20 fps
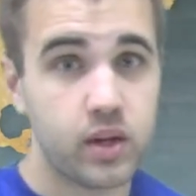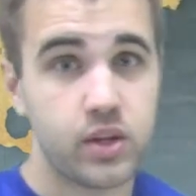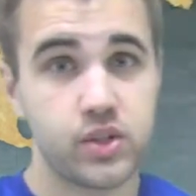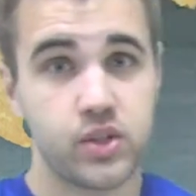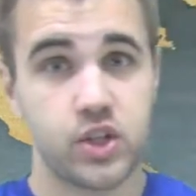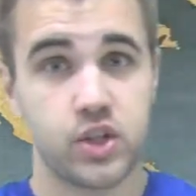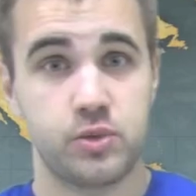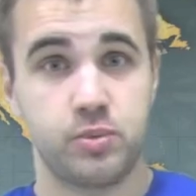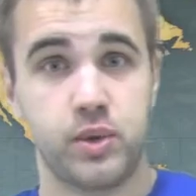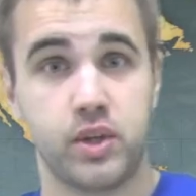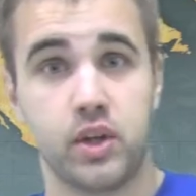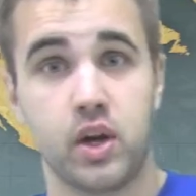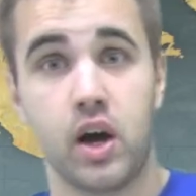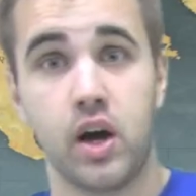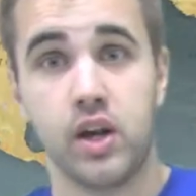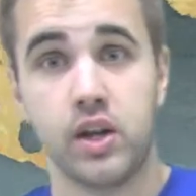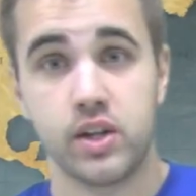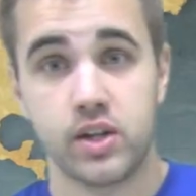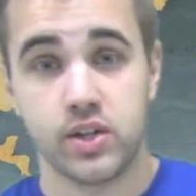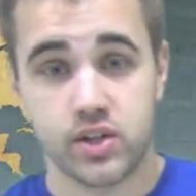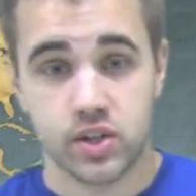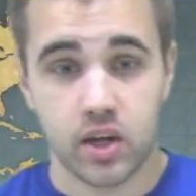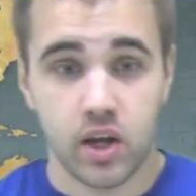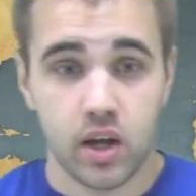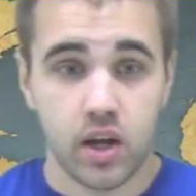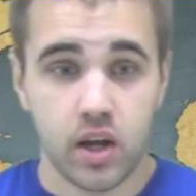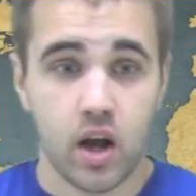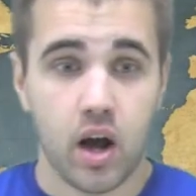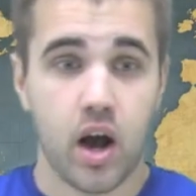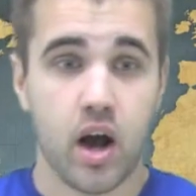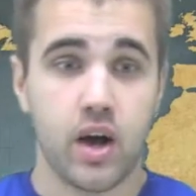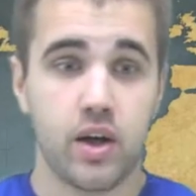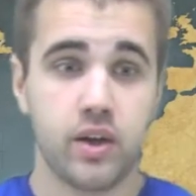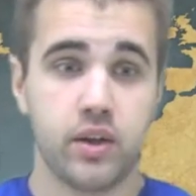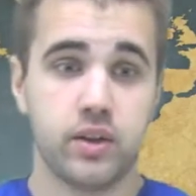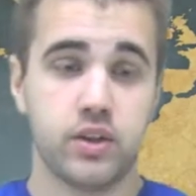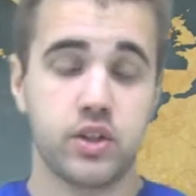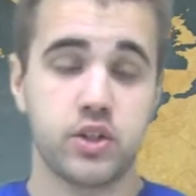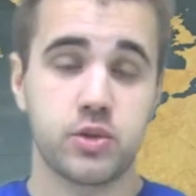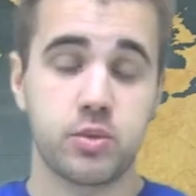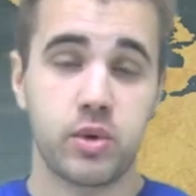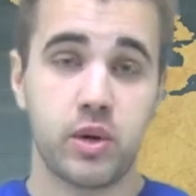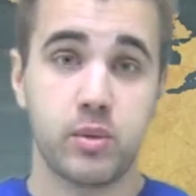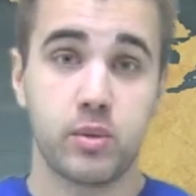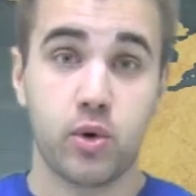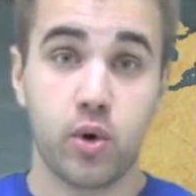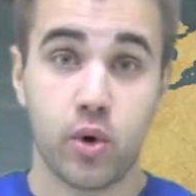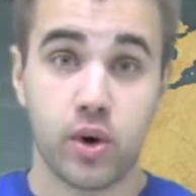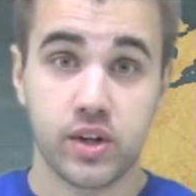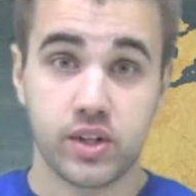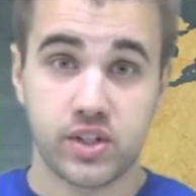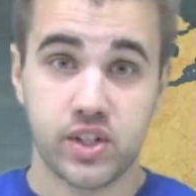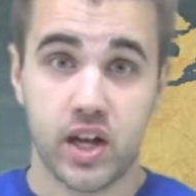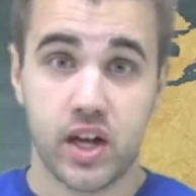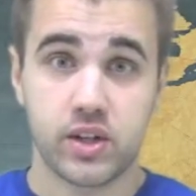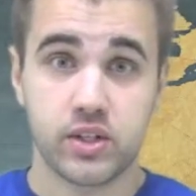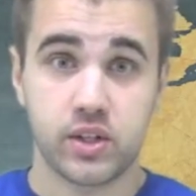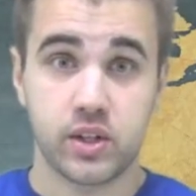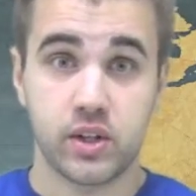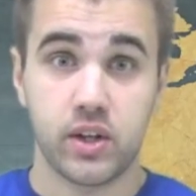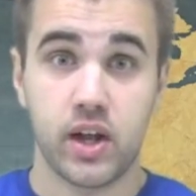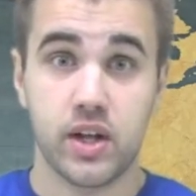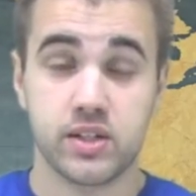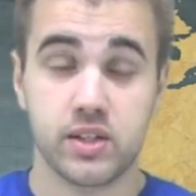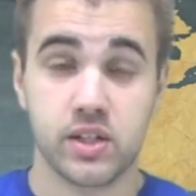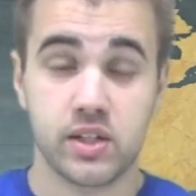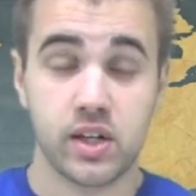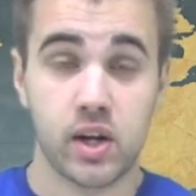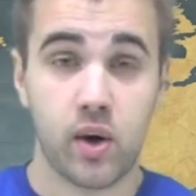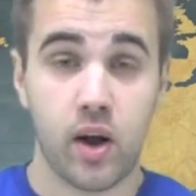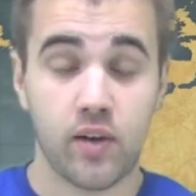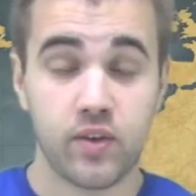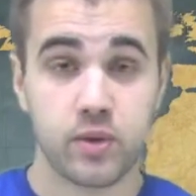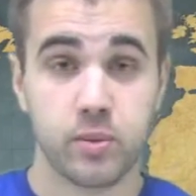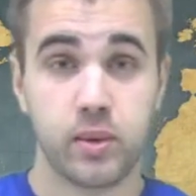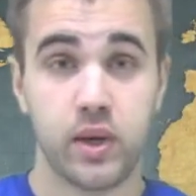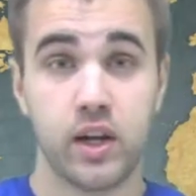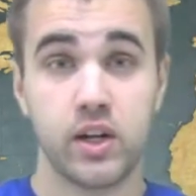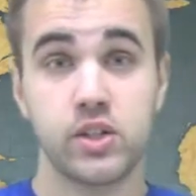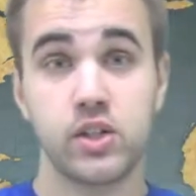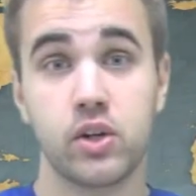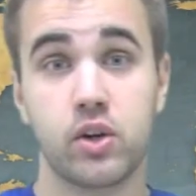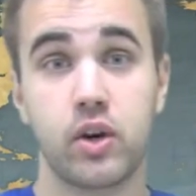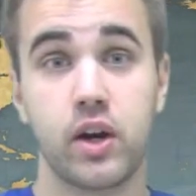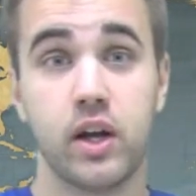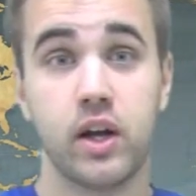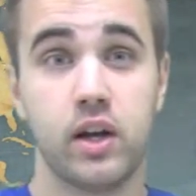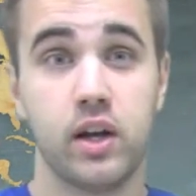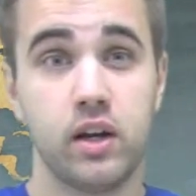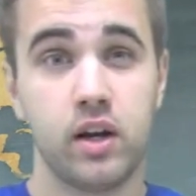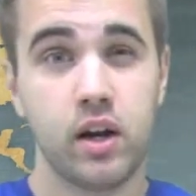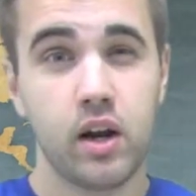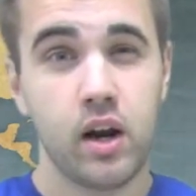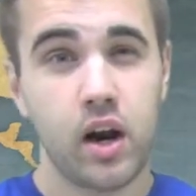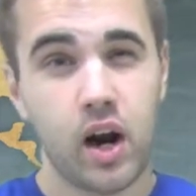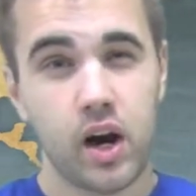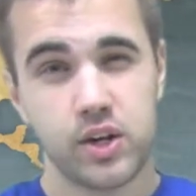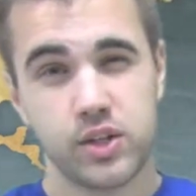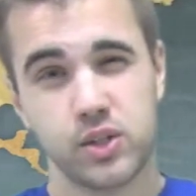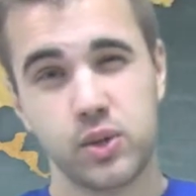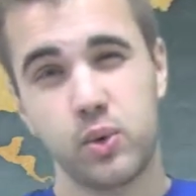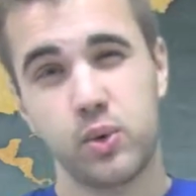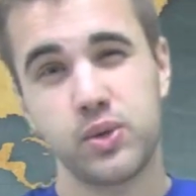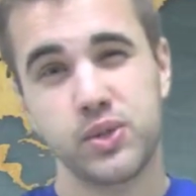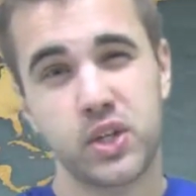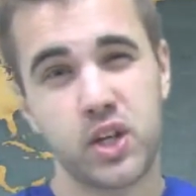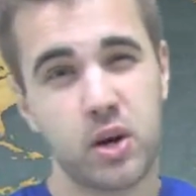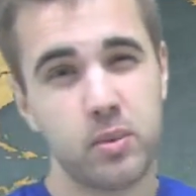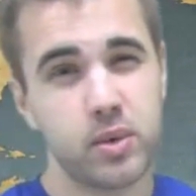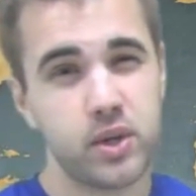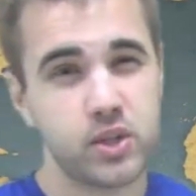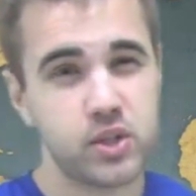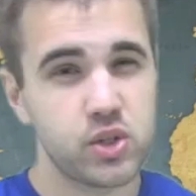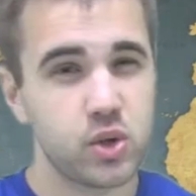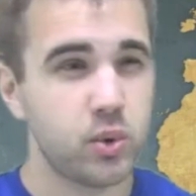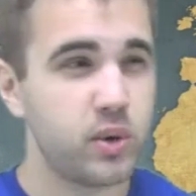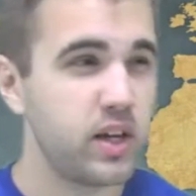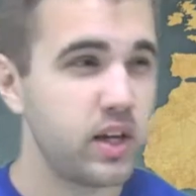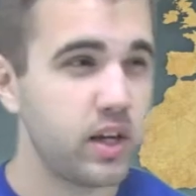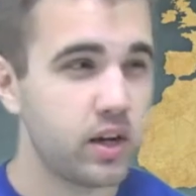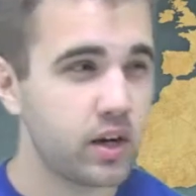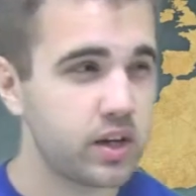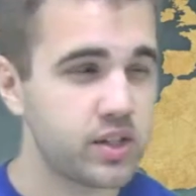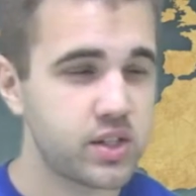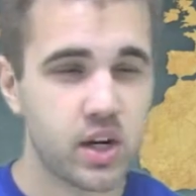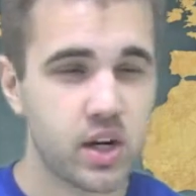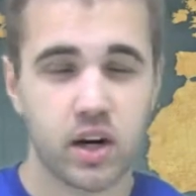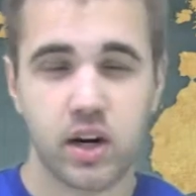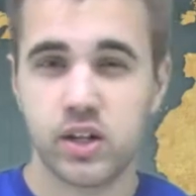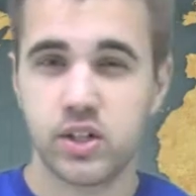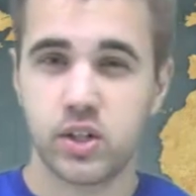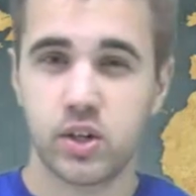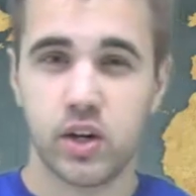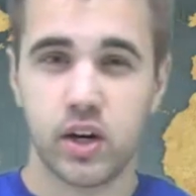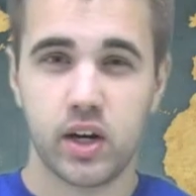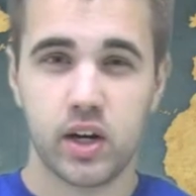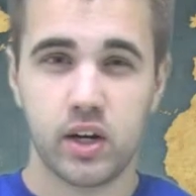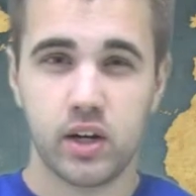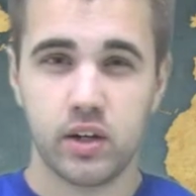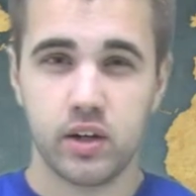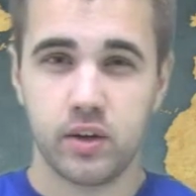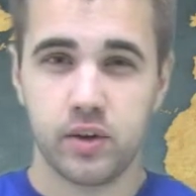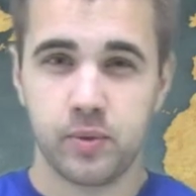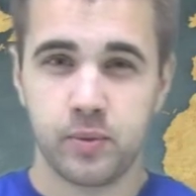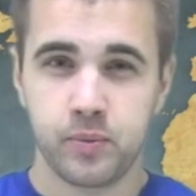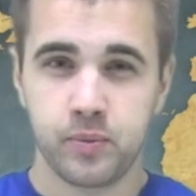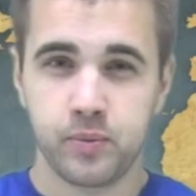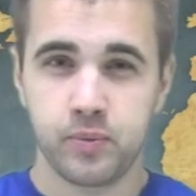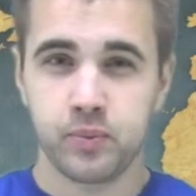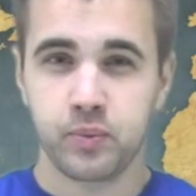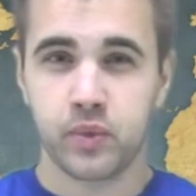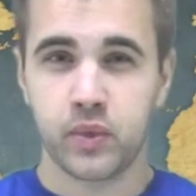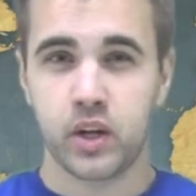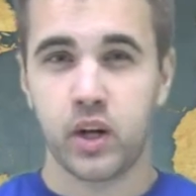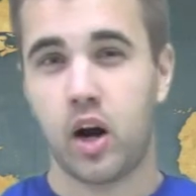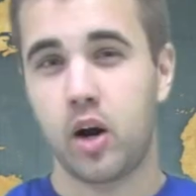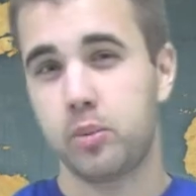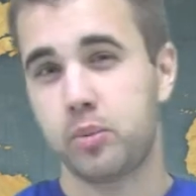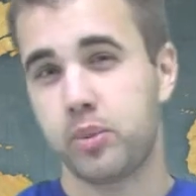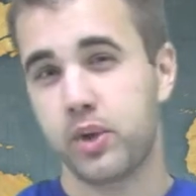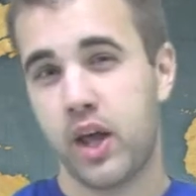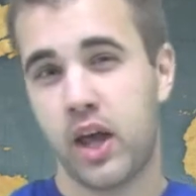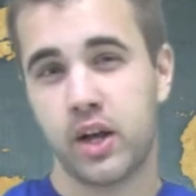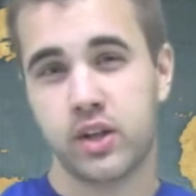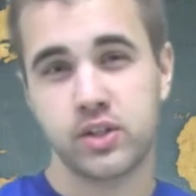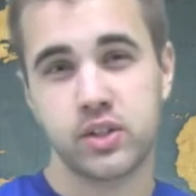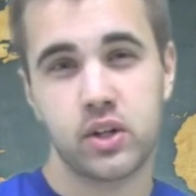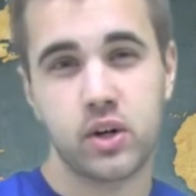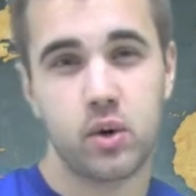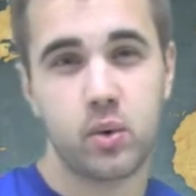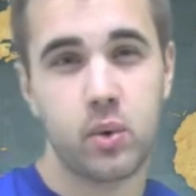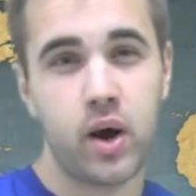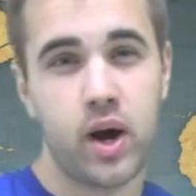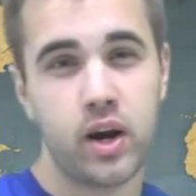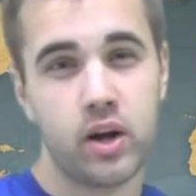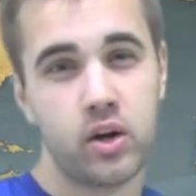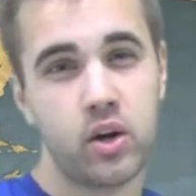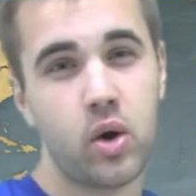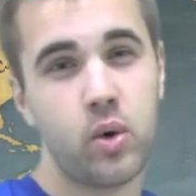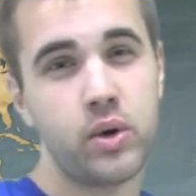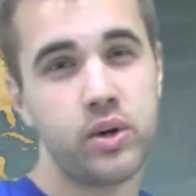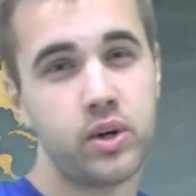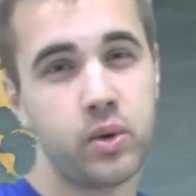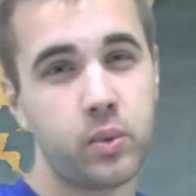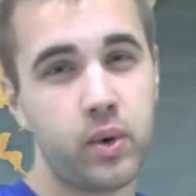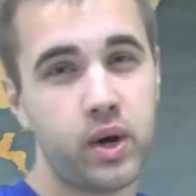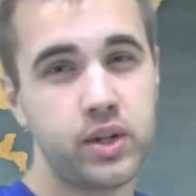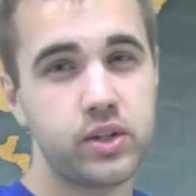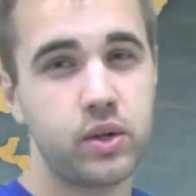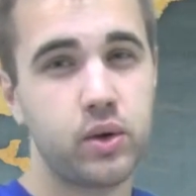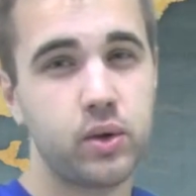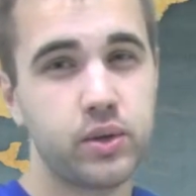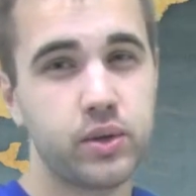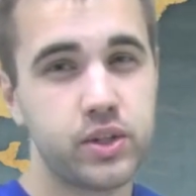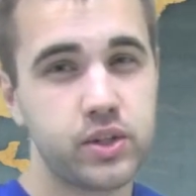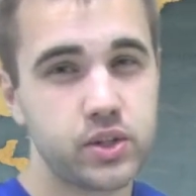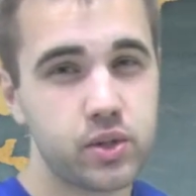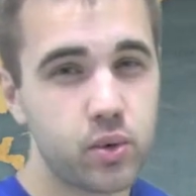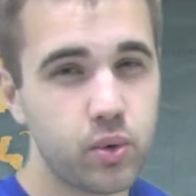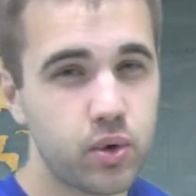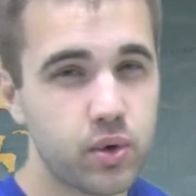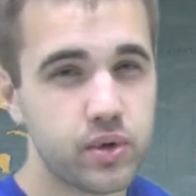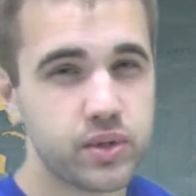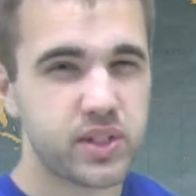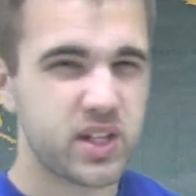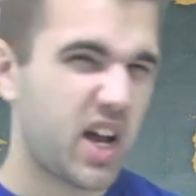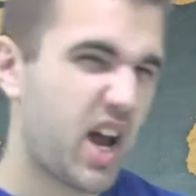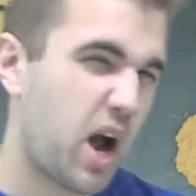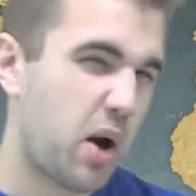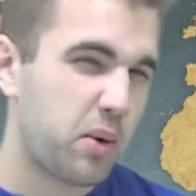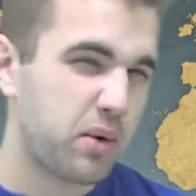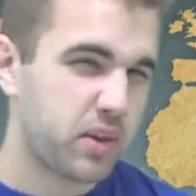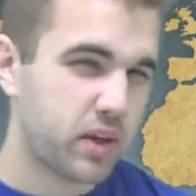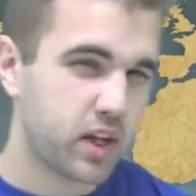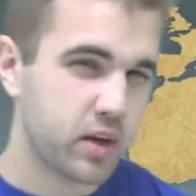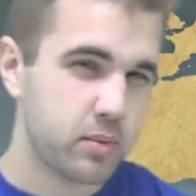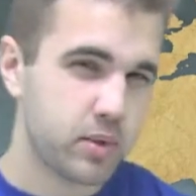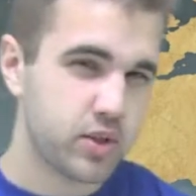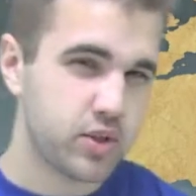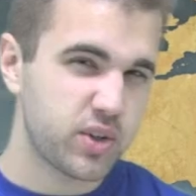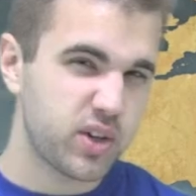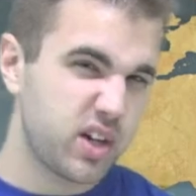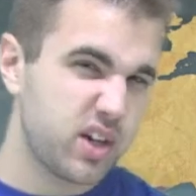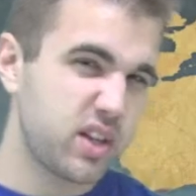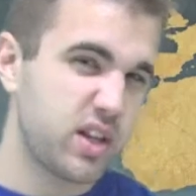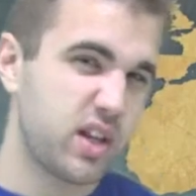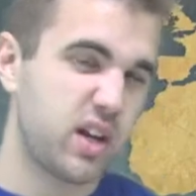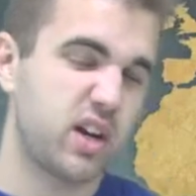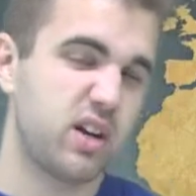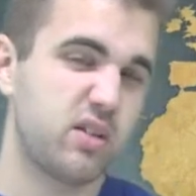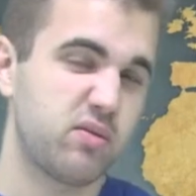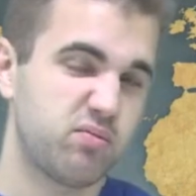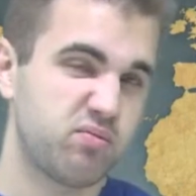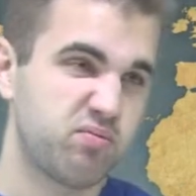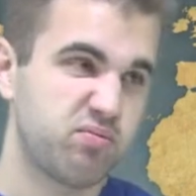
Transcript: Just because the Supreme Court says classes now have to be integrated, are schools going to be so eager to start integrating? Are blacks going to want to go into white-only schools? How are they going to be treated there?